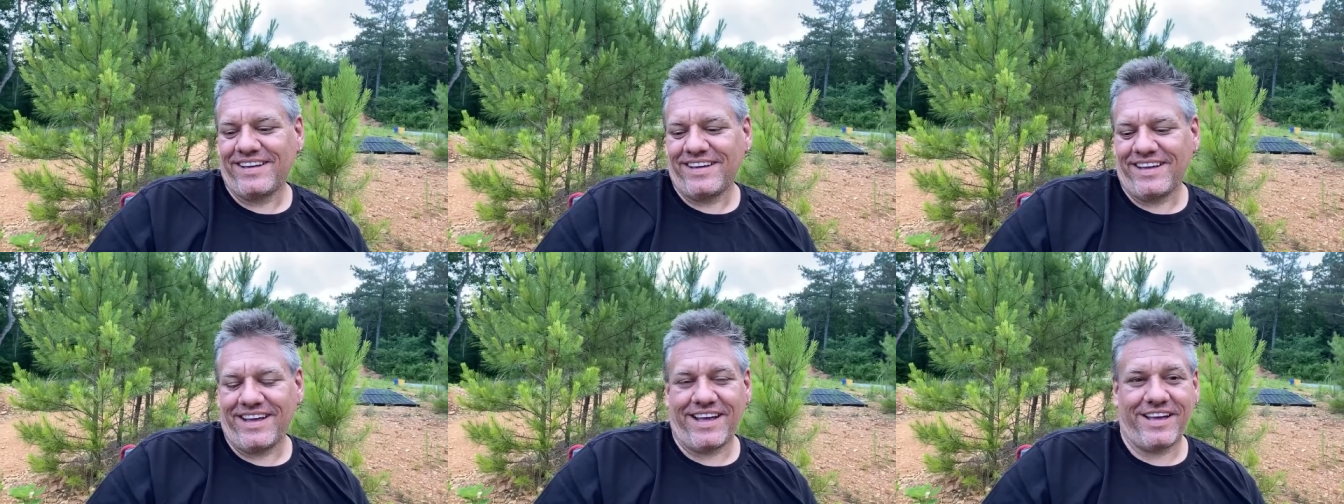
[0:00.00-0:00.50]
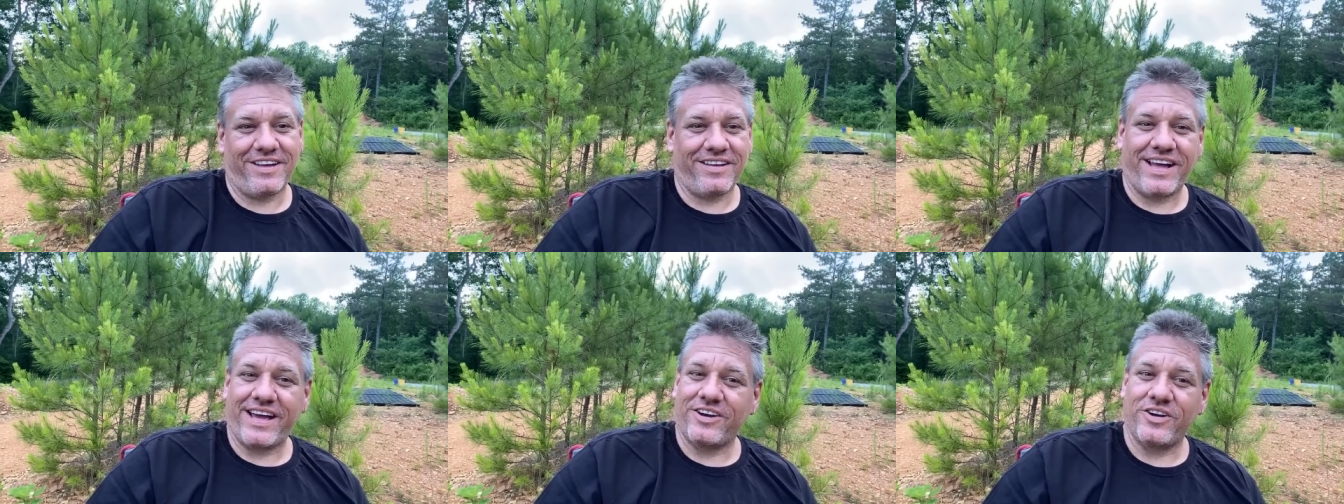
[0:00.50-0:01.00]

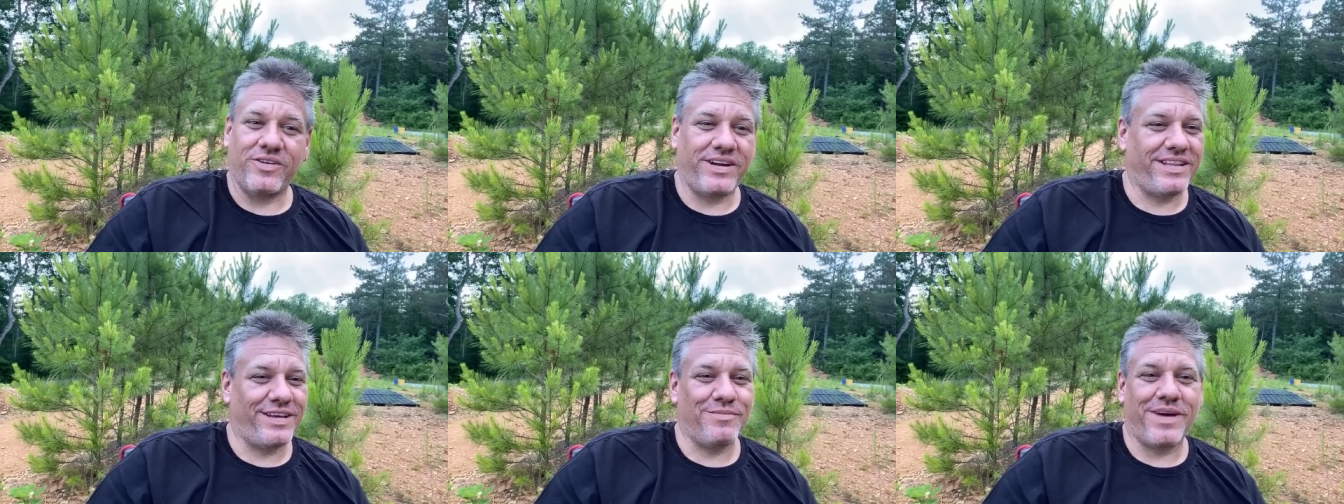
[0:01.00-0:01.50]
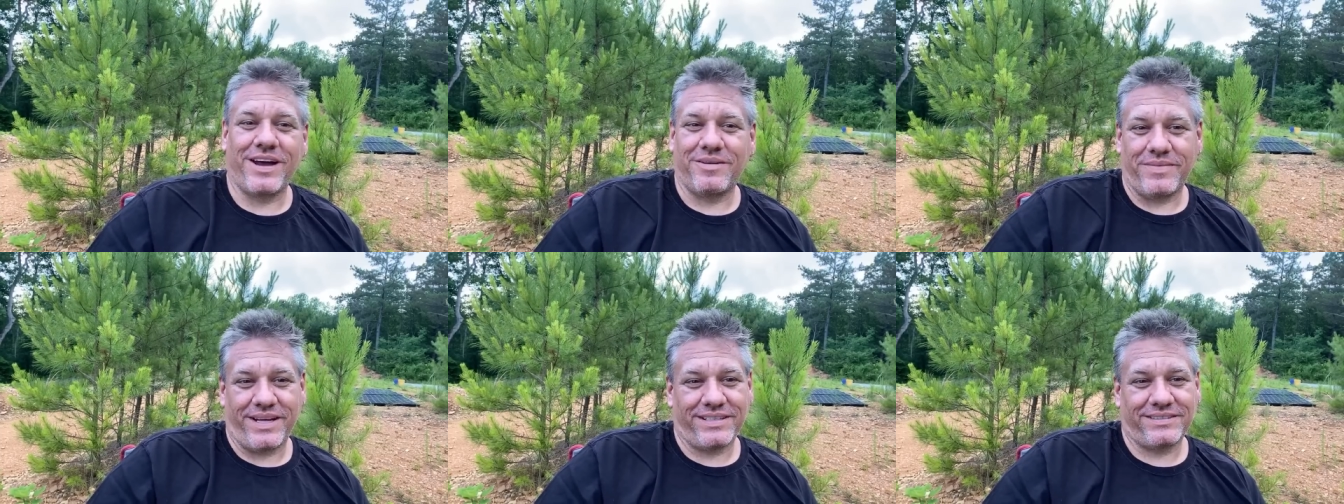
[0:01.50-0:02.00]
I don't know anything about them,
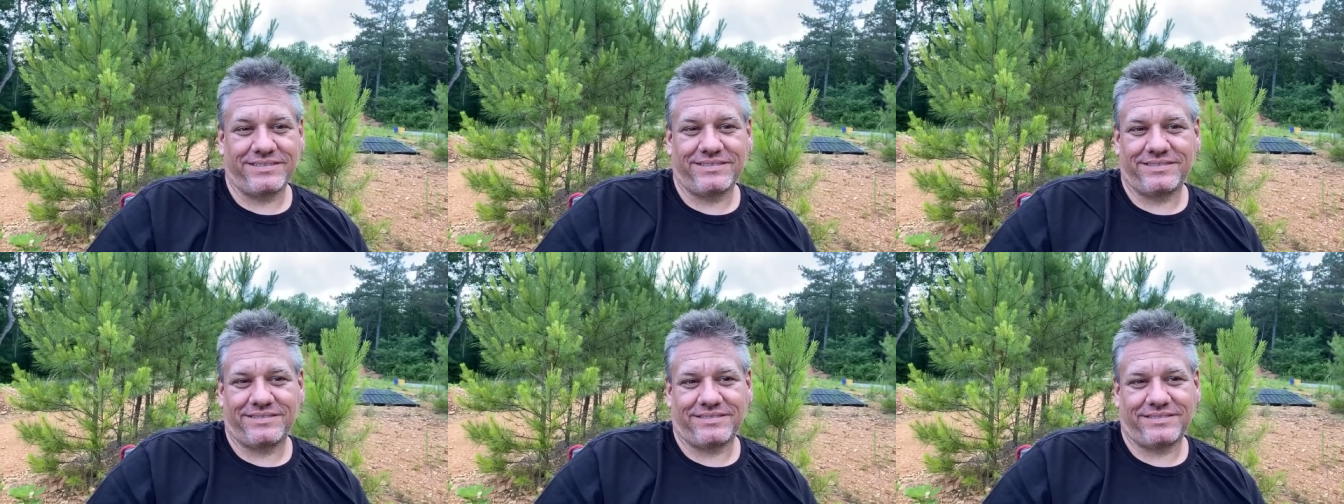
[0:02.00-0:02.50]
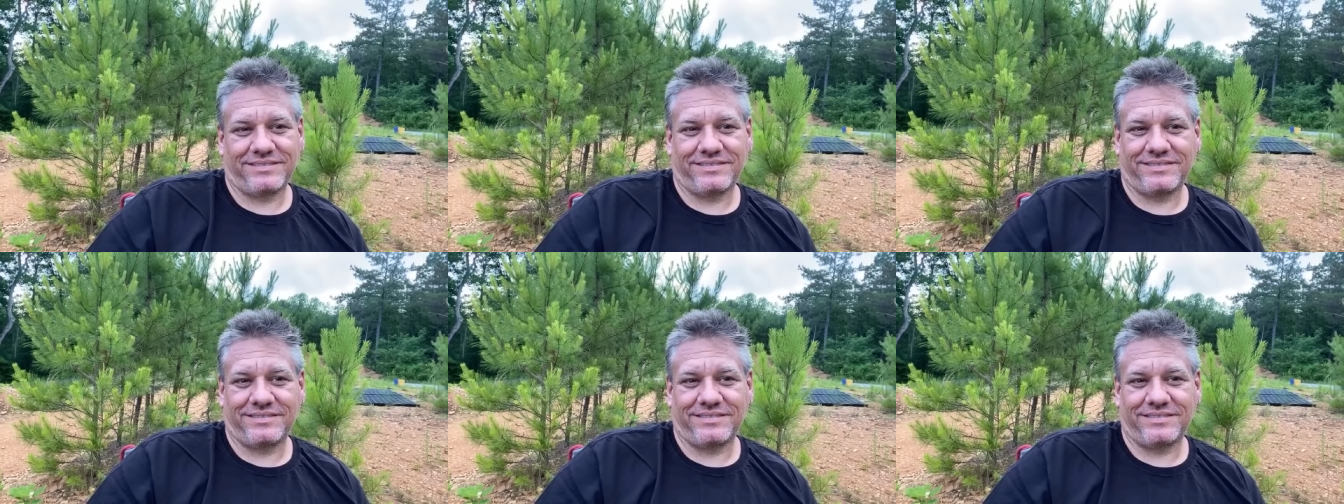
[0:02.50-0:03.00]
man.
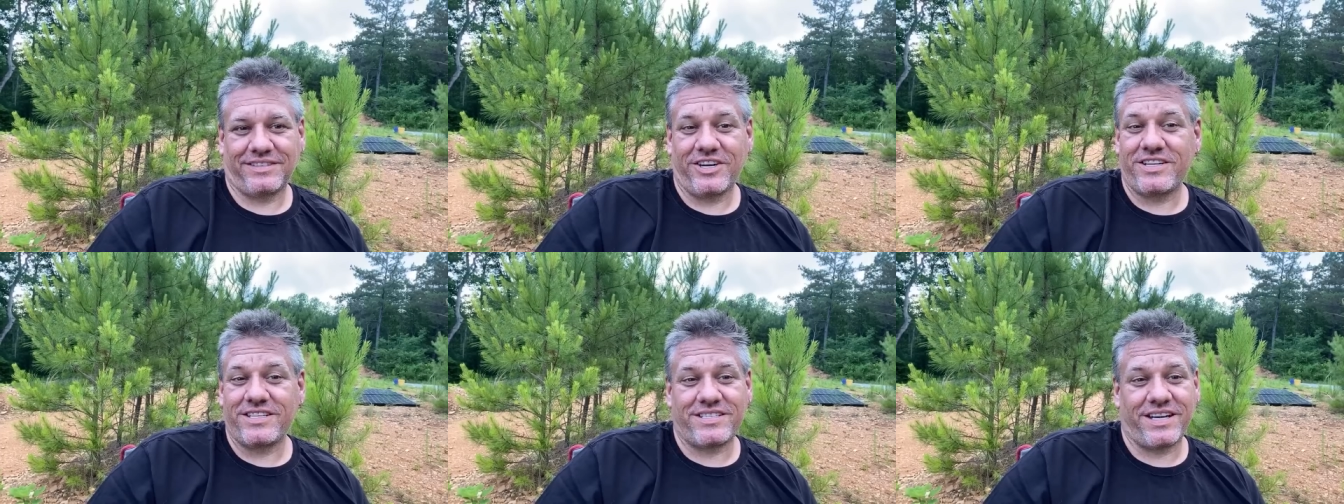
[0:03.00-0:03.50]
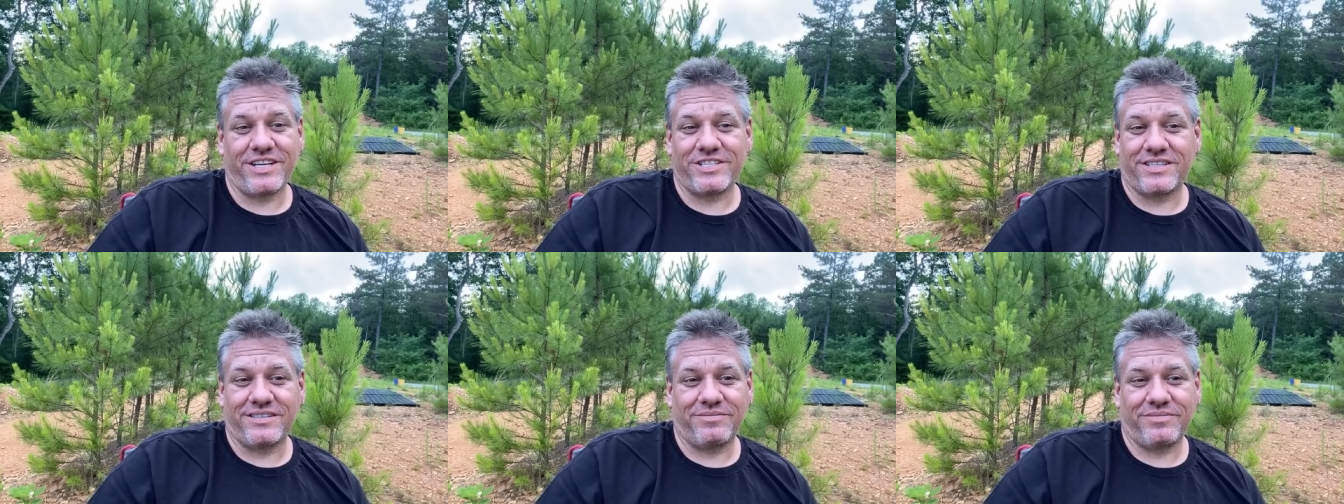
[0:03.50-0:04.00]
They're a decent engine.